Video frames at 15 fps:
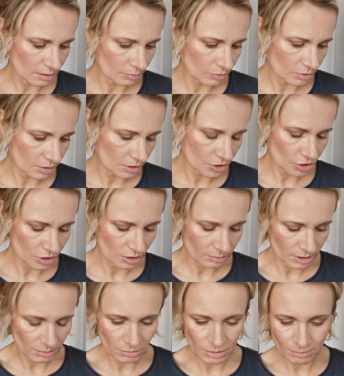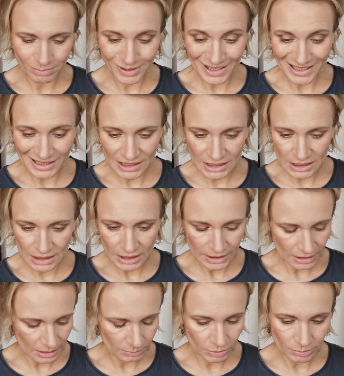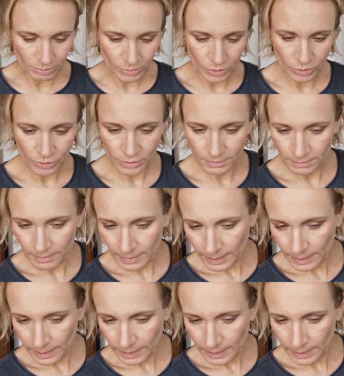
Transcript: I'm gonna actually maybe blend slightly bit more